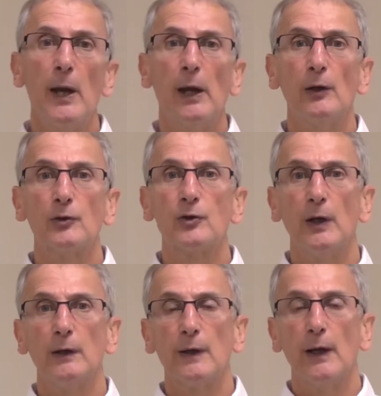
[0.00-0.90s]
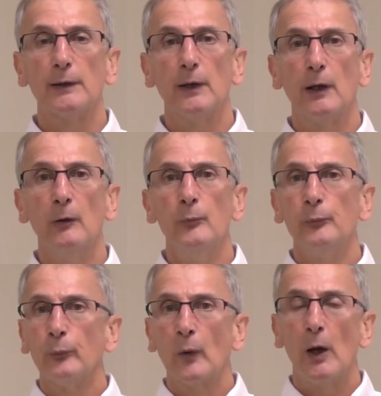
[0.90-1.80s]
AHJs out there,
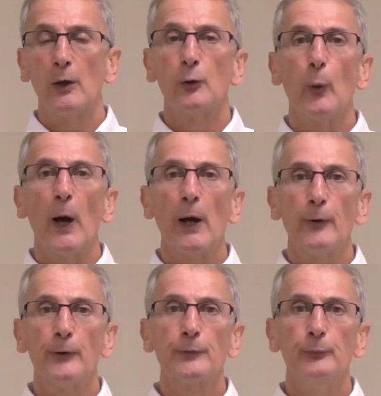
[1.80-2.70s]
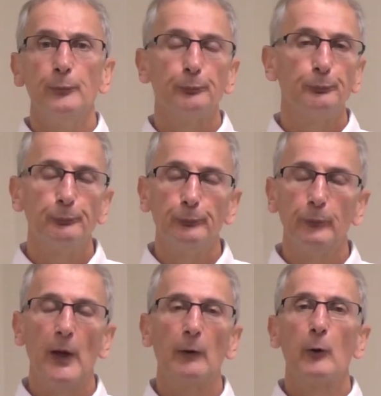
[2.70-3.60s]
underwriters,
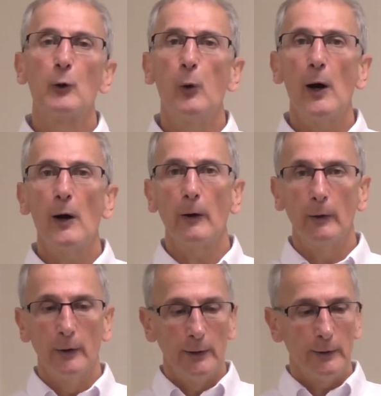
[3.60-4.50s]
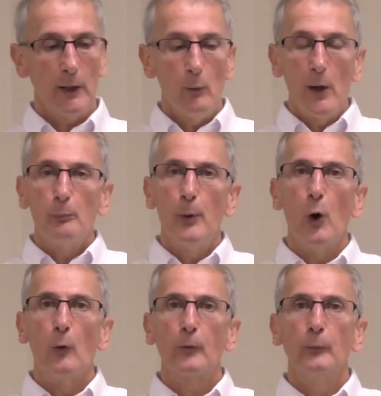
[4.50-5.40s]
that they want
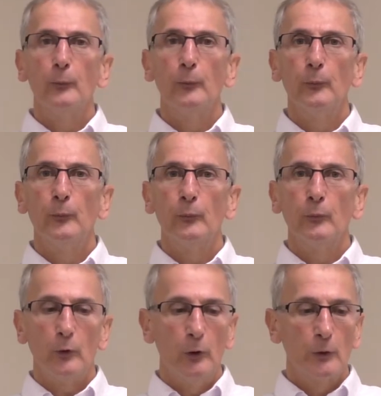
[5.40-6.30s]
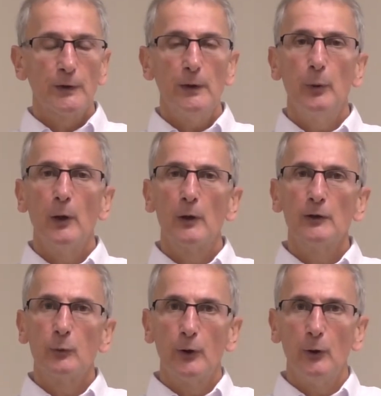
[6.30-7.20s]
both. You'll see
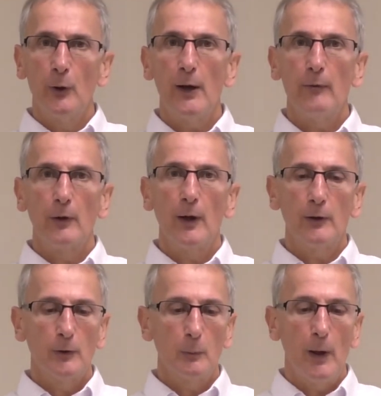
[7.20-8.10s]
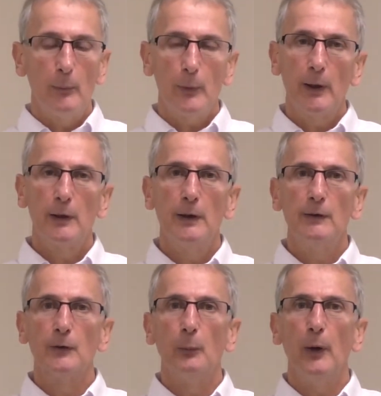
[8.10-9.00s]
buildings where you'll have an electric pump and a
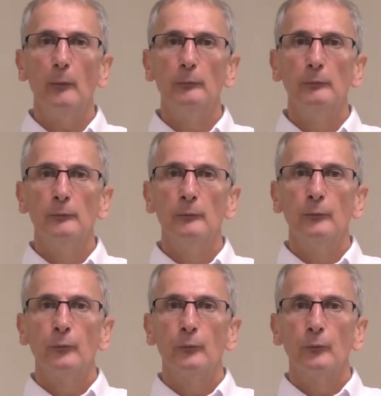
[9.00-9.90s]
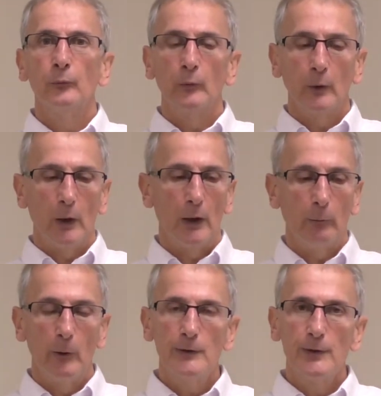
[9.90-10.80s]
diesel pump. And the
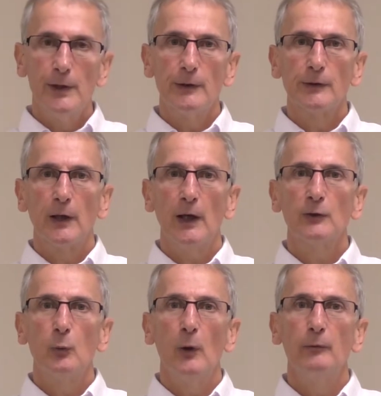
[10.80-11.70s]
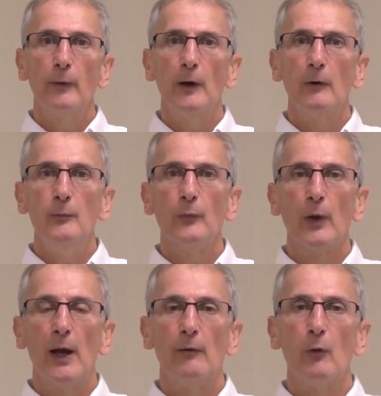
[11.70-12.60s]
reason is, in case one fell,
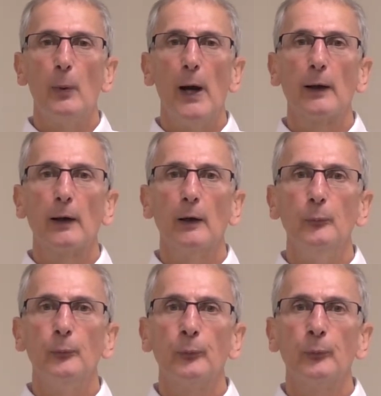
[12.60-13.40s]
they have a backup.